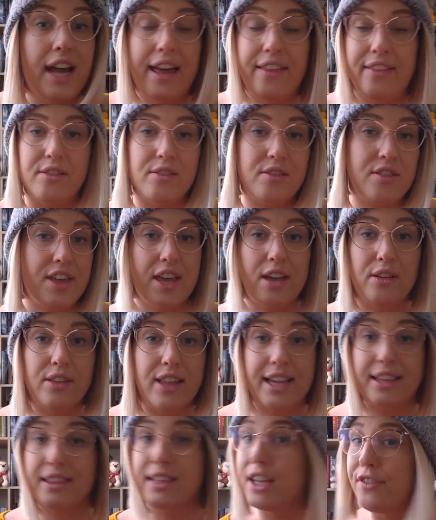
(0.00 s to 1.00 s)
And they all
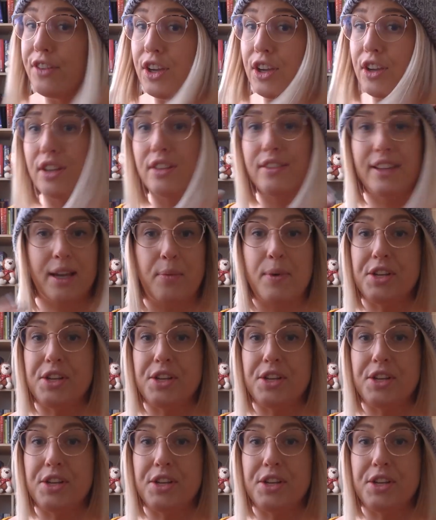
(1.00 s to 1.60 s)
like, love you. Like